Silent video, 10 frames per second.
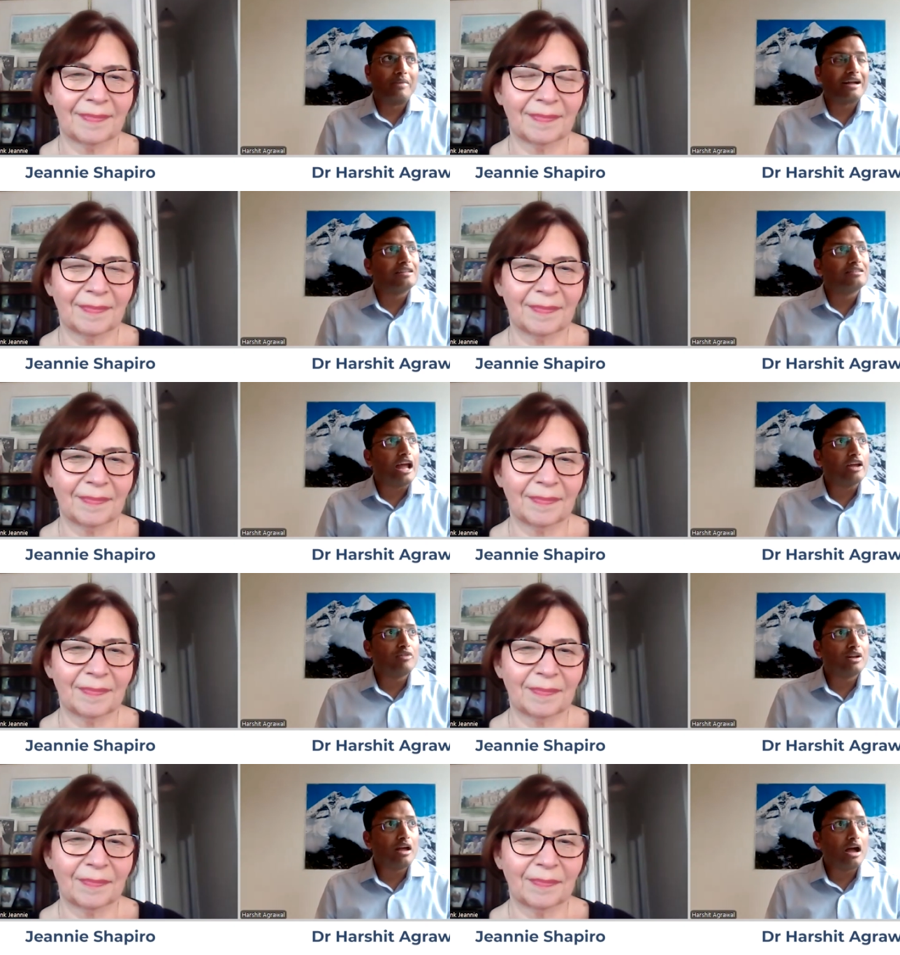Speaker 1: back in
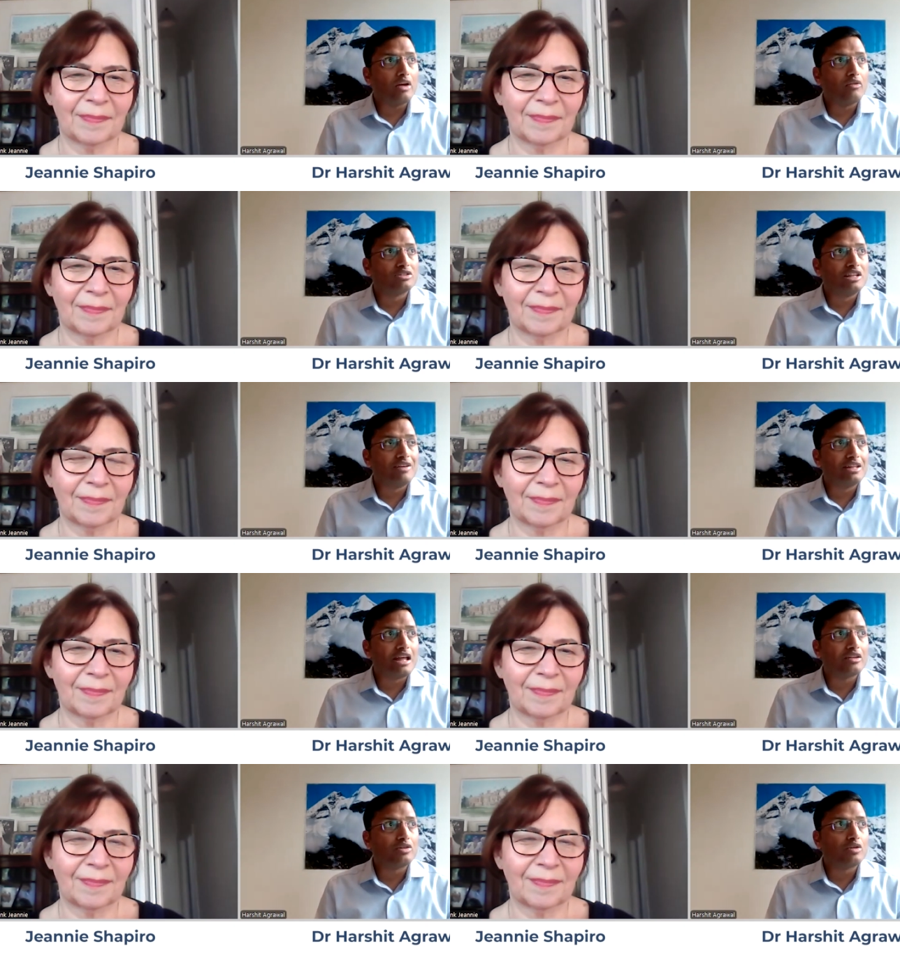time when i was
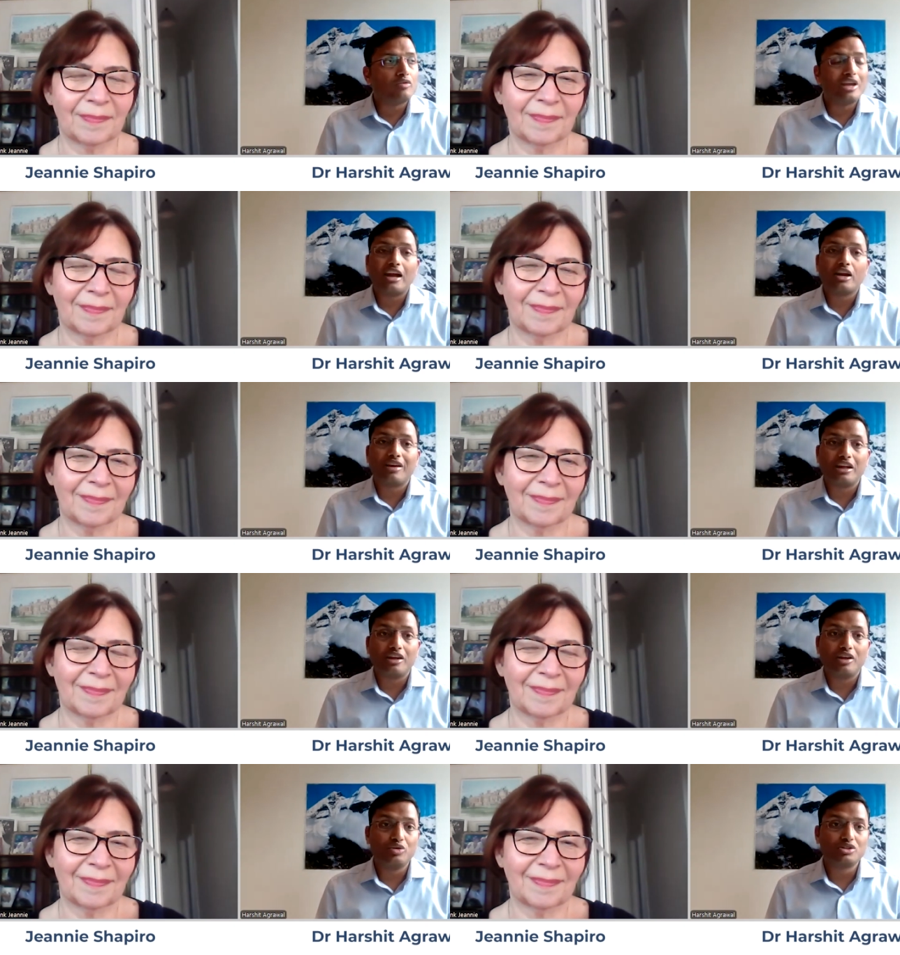living there so we had a
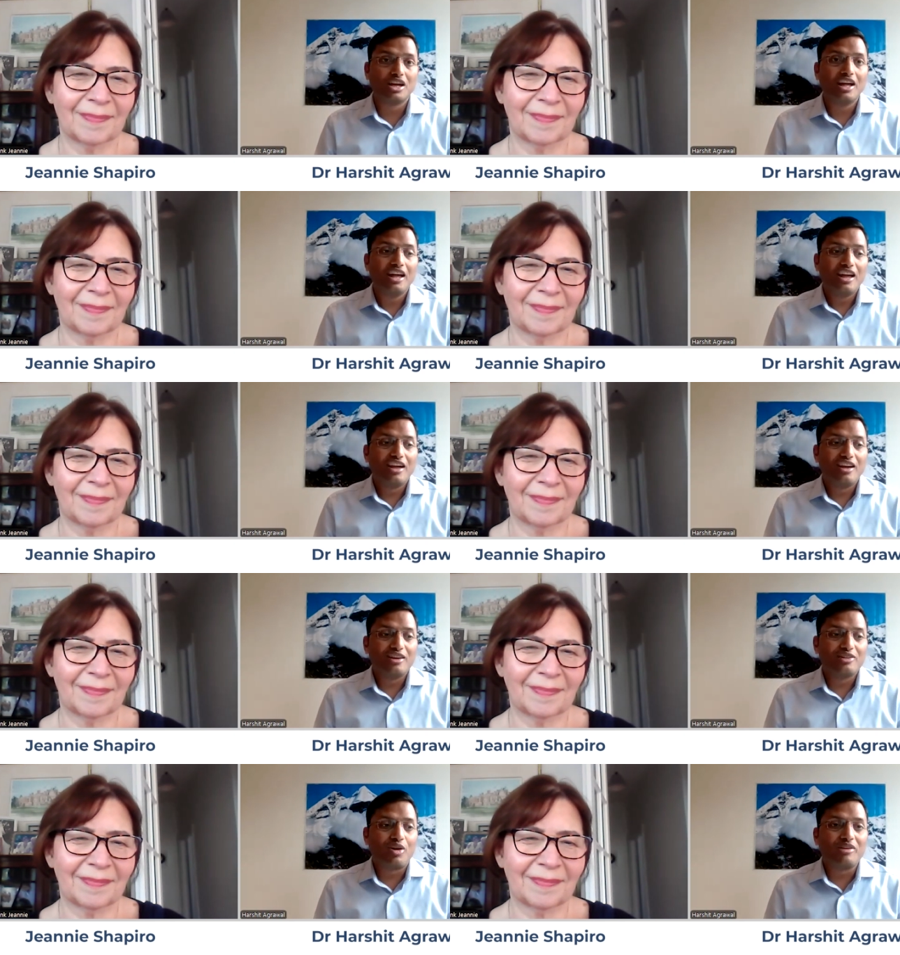very huge
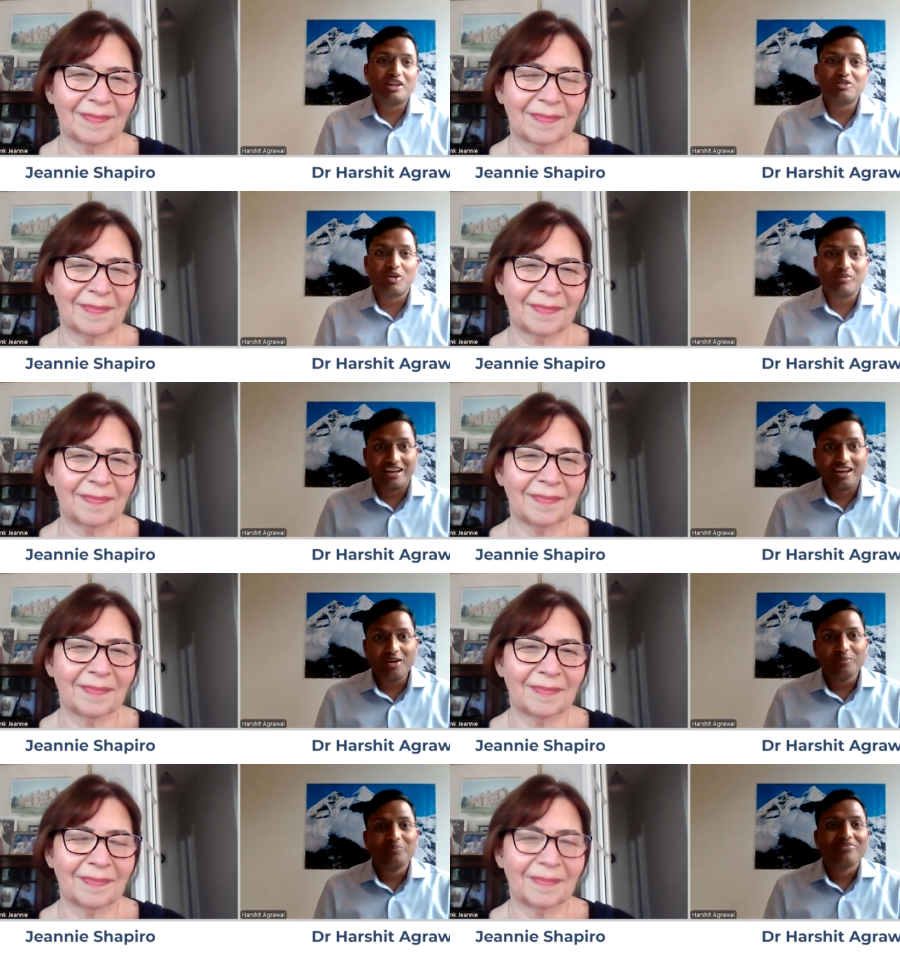uh, dominance from
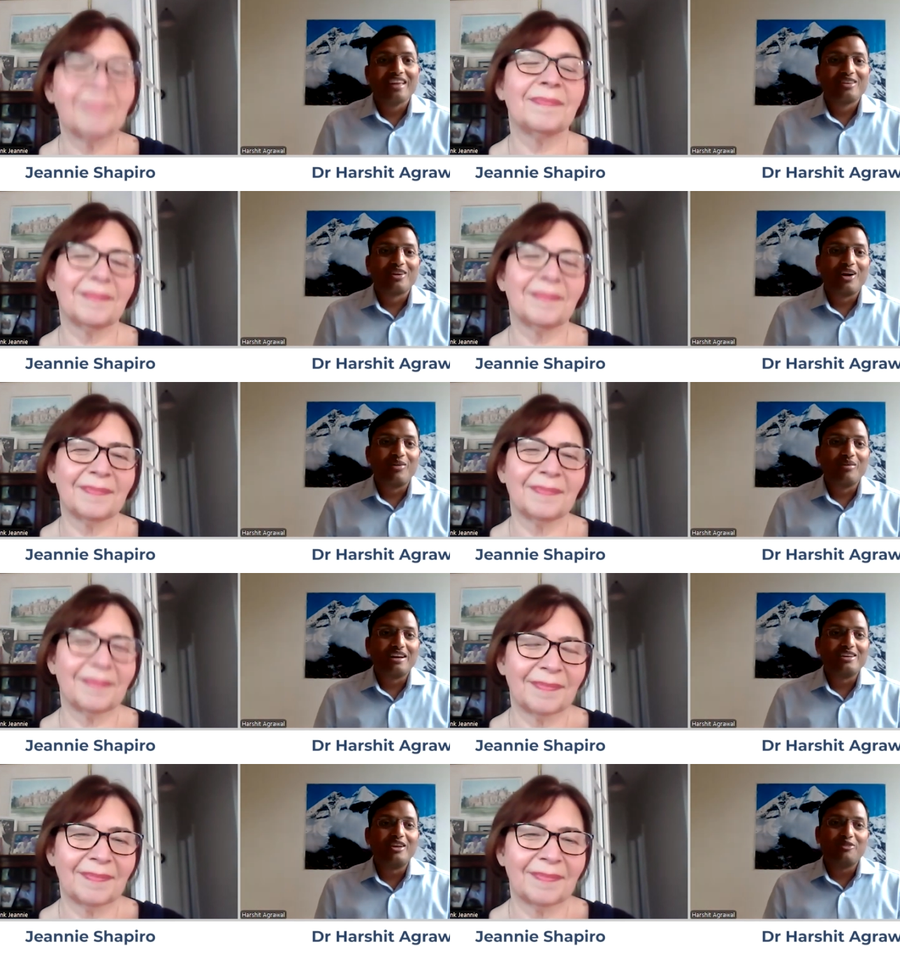india
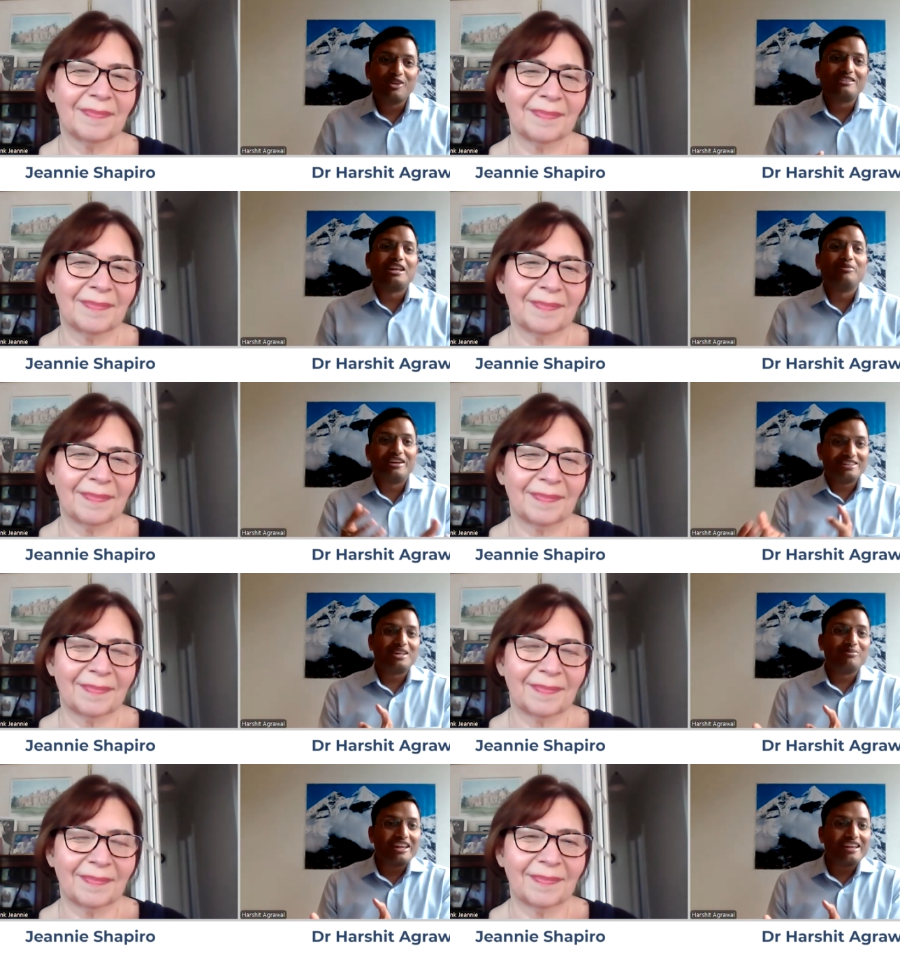so, you know, if you're
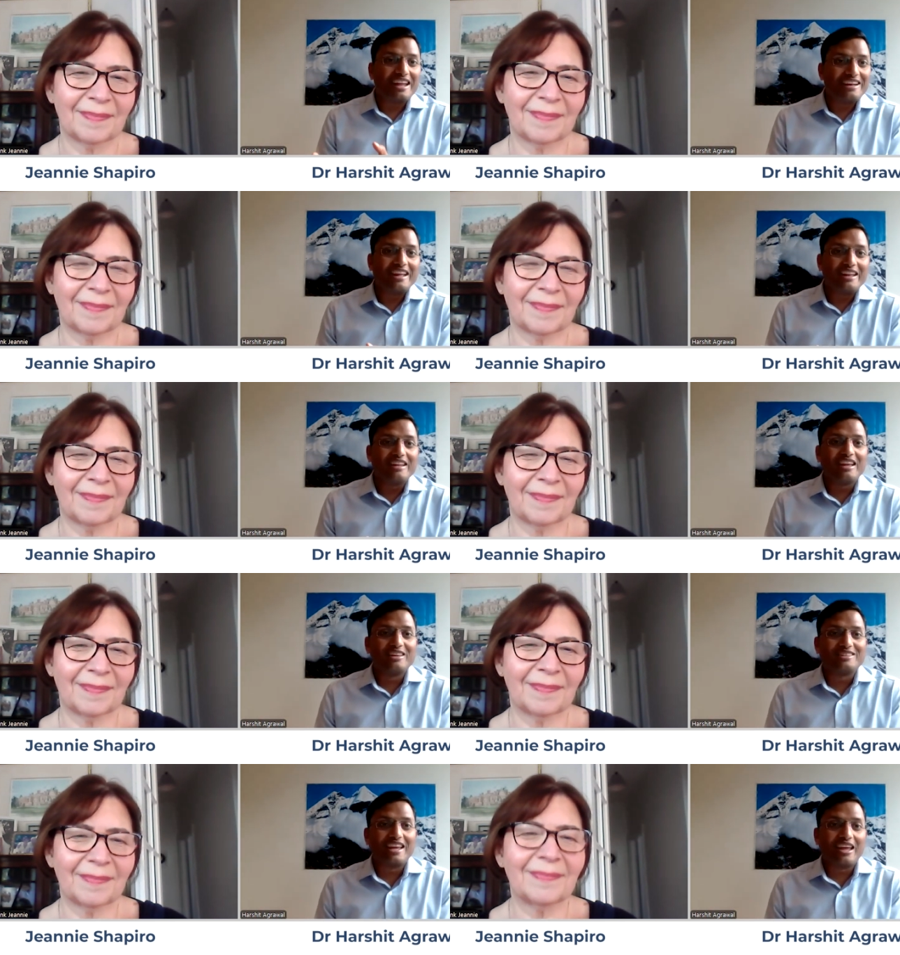celebrating something
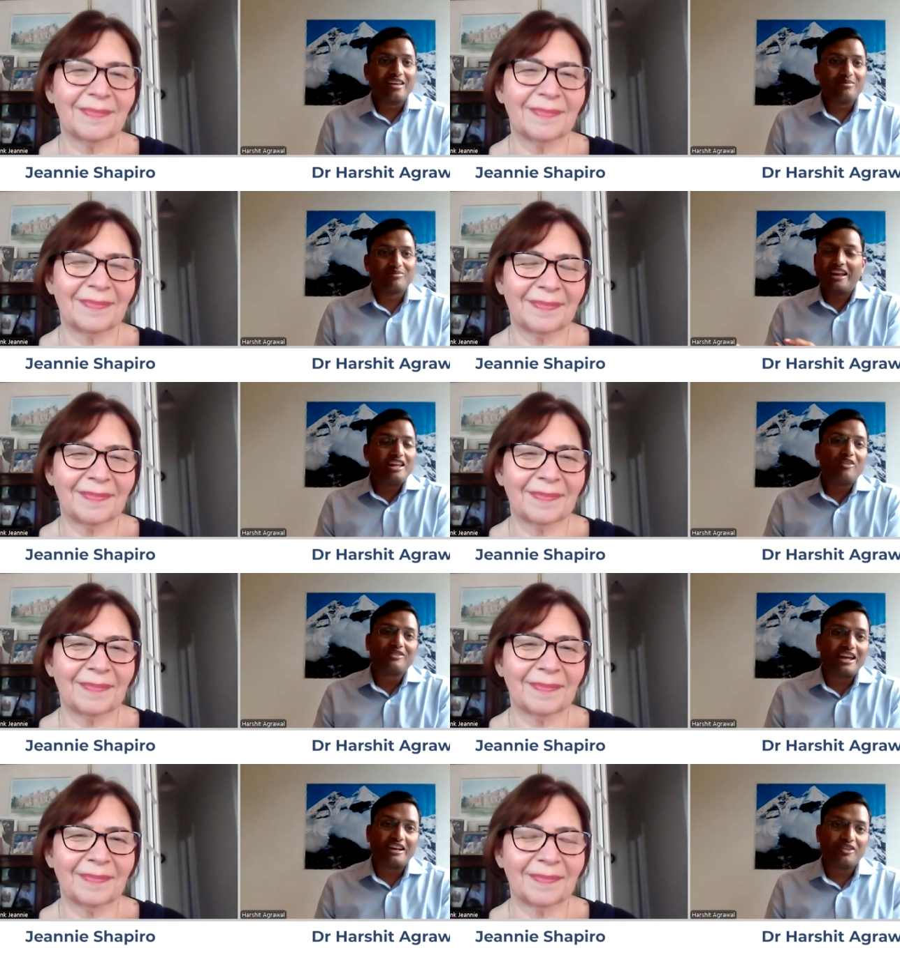Indian, uh, say
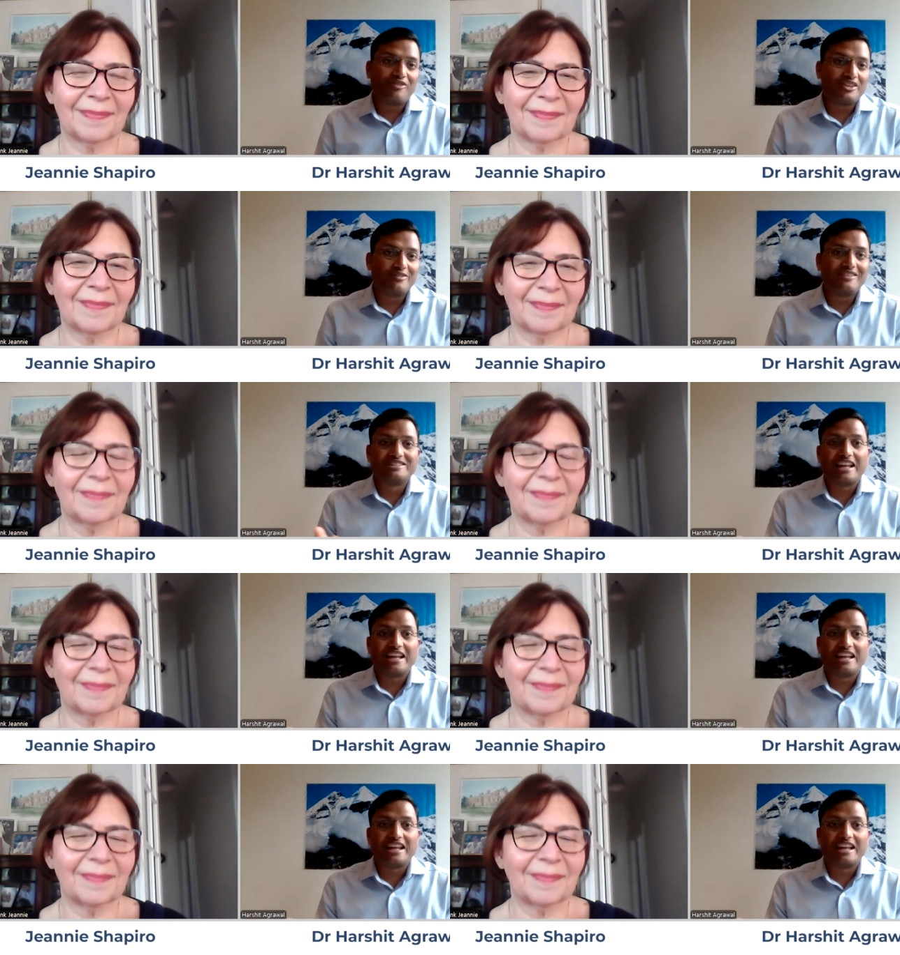any of the Indian festivals